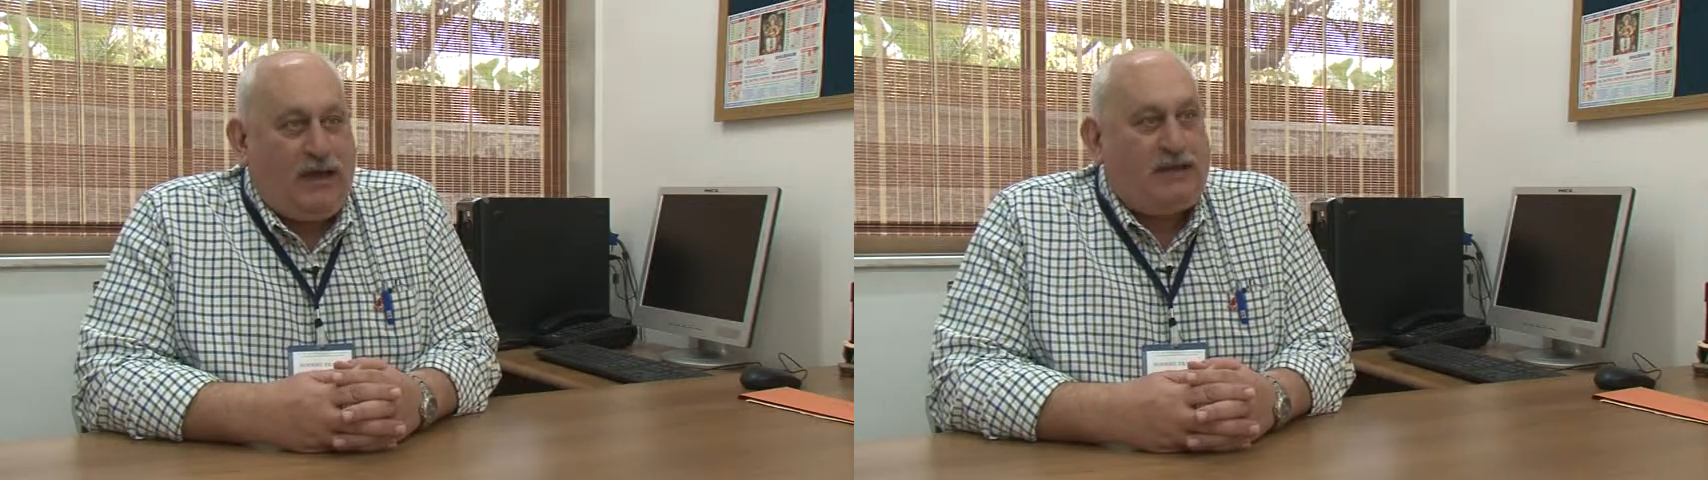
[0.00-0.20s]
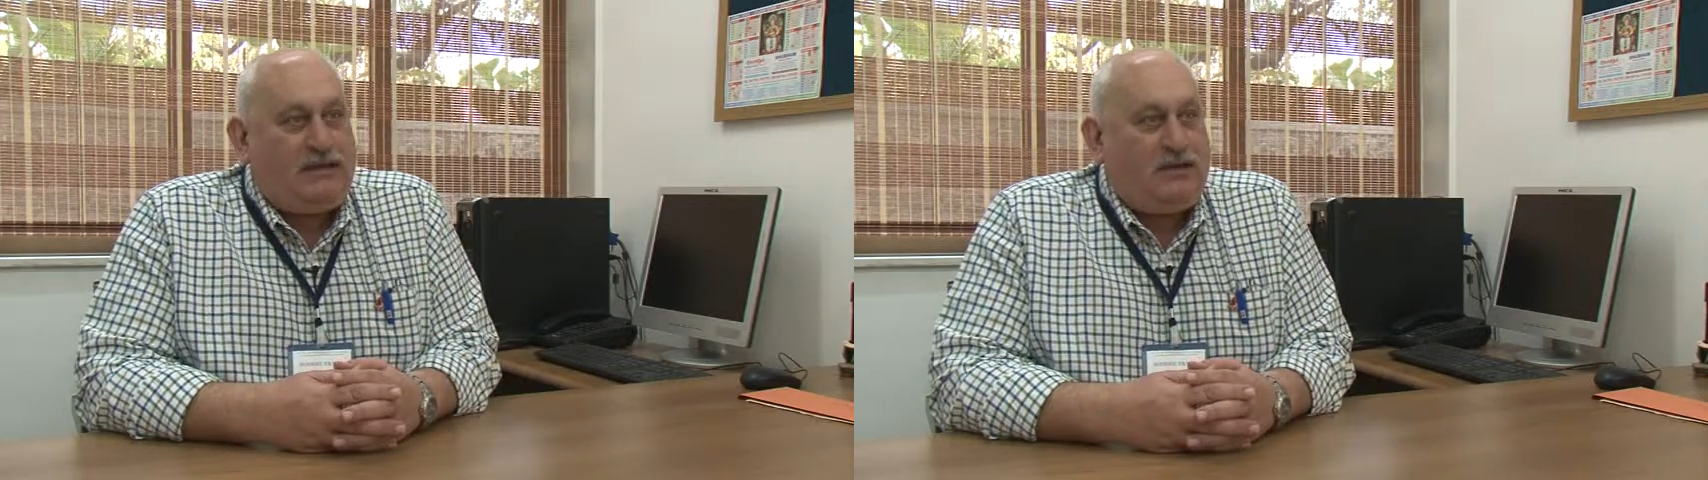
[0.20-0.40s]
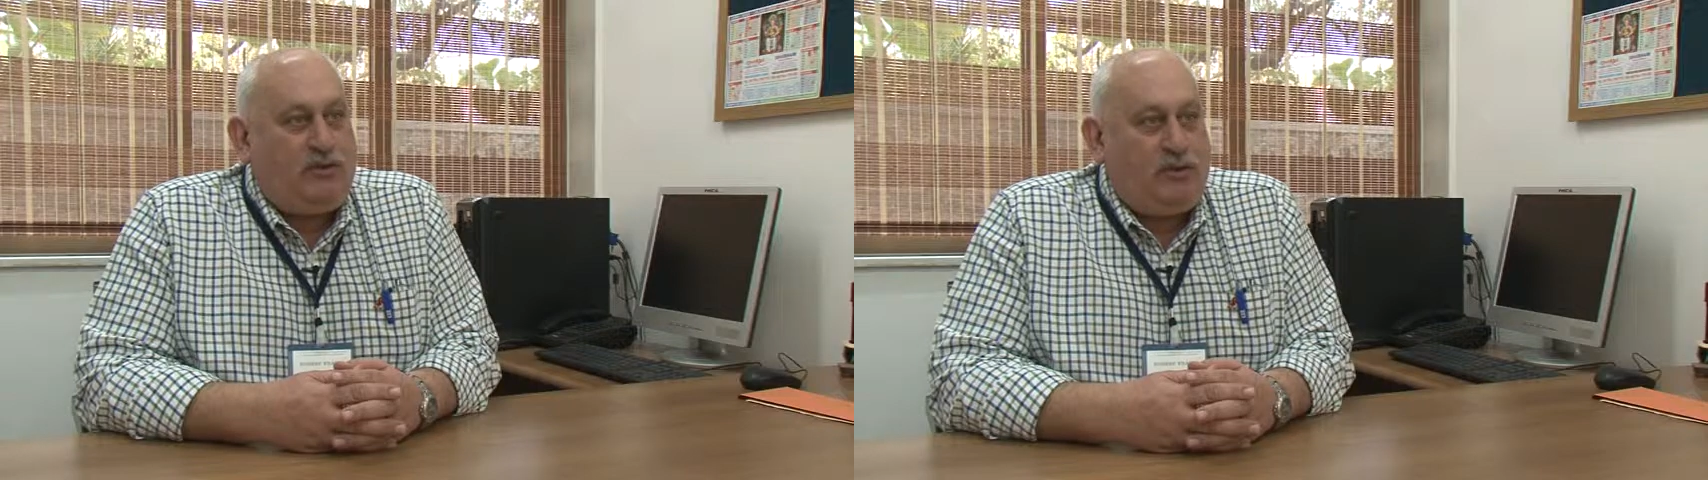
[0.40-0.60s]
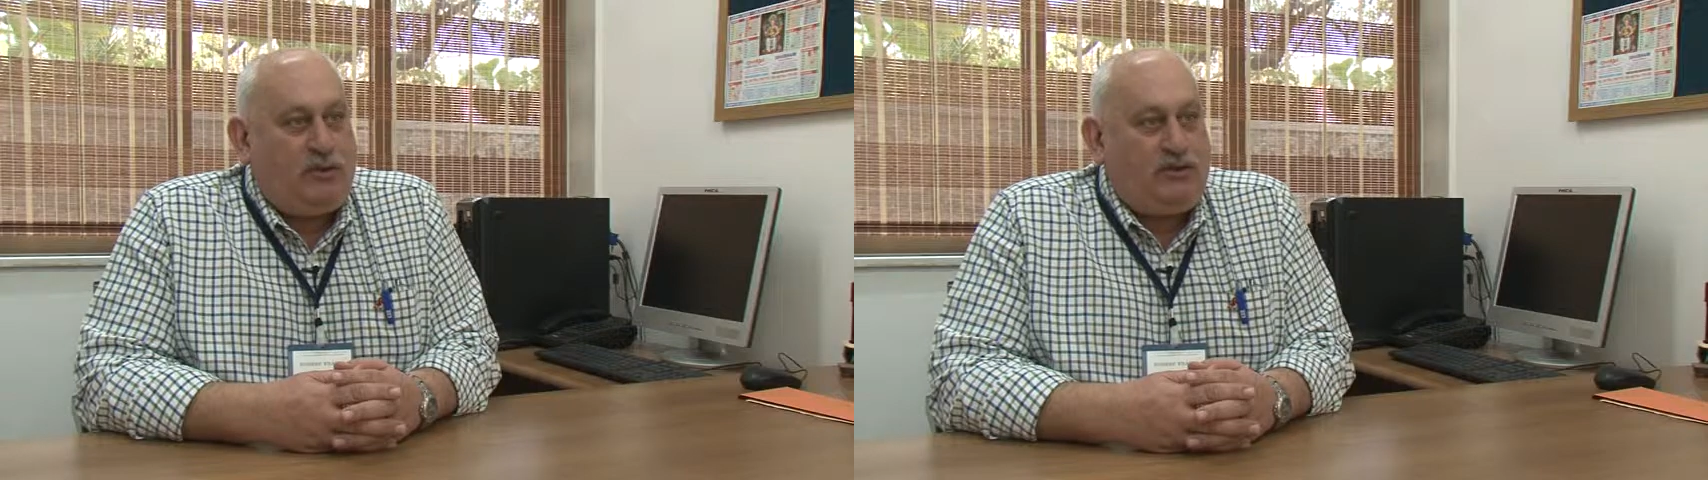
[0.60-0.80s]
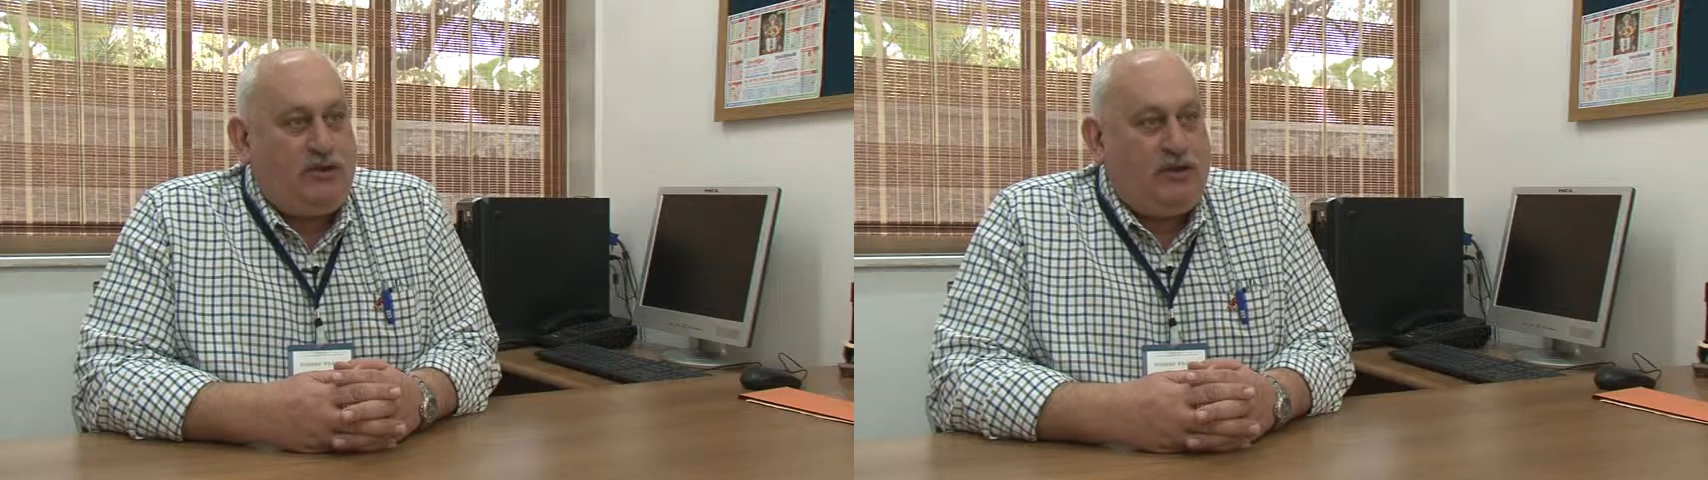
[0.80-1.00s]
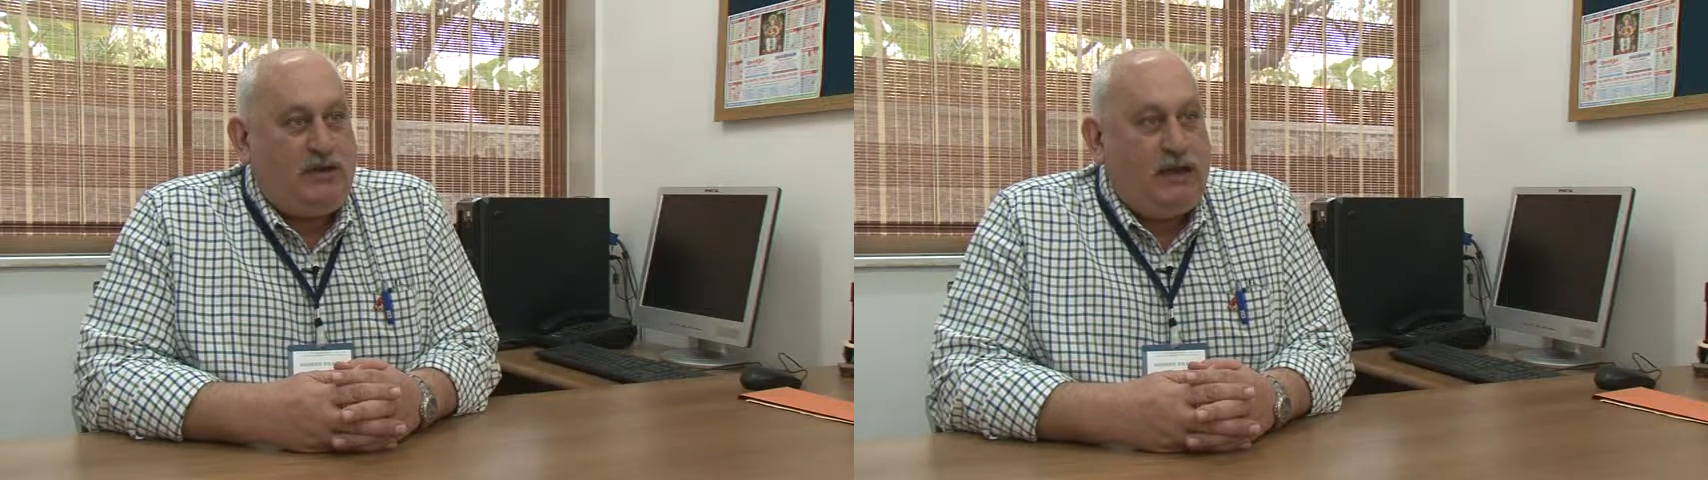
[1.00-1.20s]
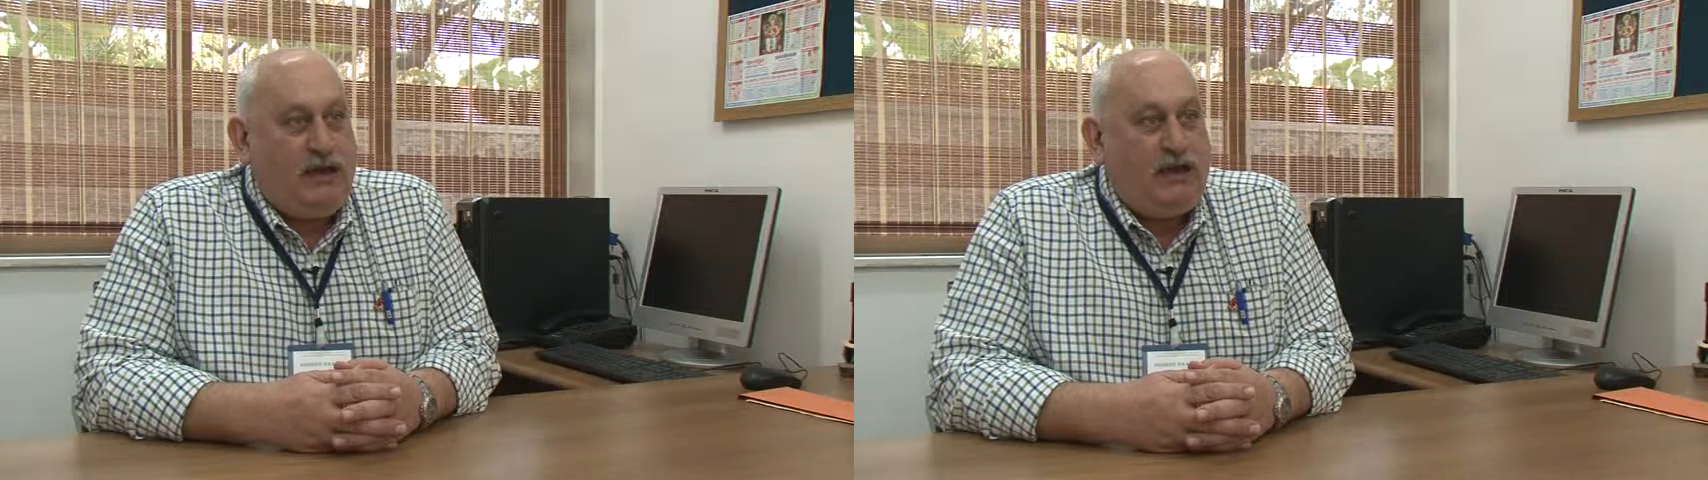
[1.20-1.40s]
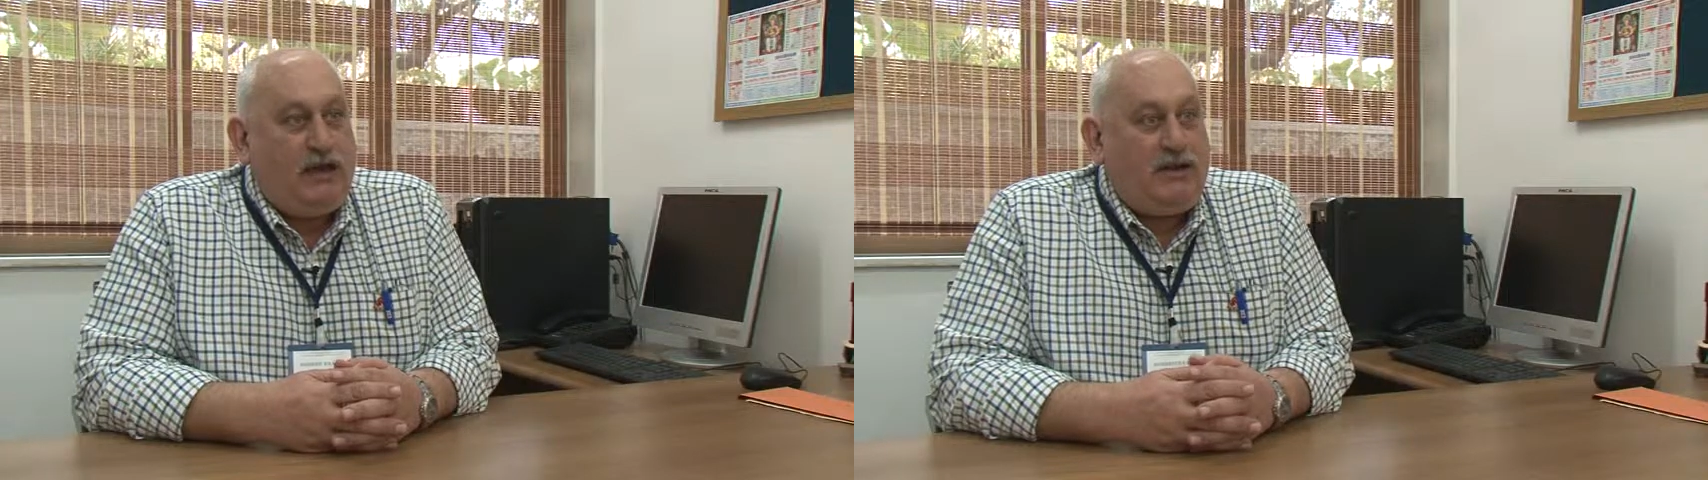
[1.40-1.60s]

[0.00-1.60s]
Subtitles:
excellent opportunity